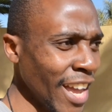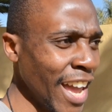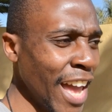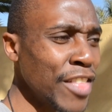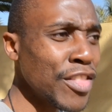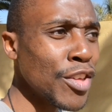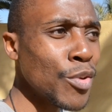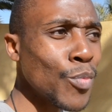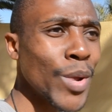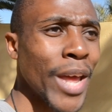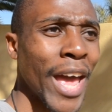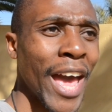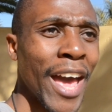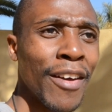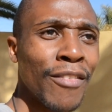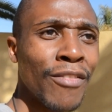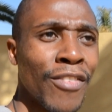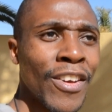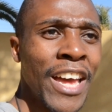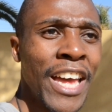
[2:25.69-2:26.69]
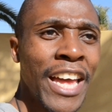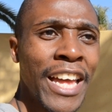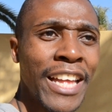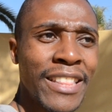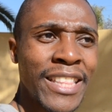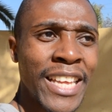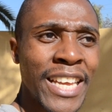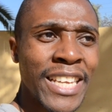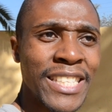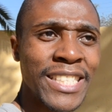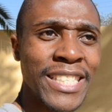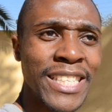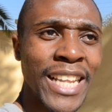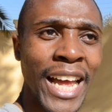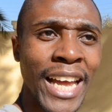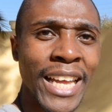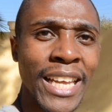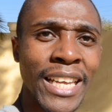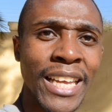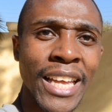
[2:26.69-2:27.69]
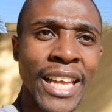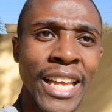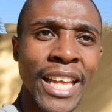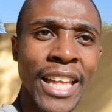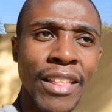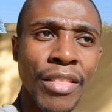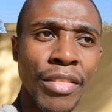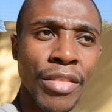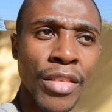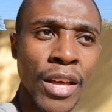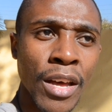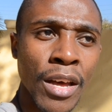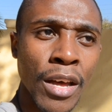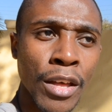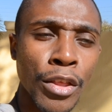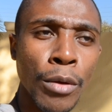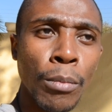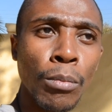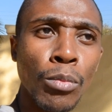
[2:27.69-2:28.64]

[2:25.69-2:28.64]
And then we have things like the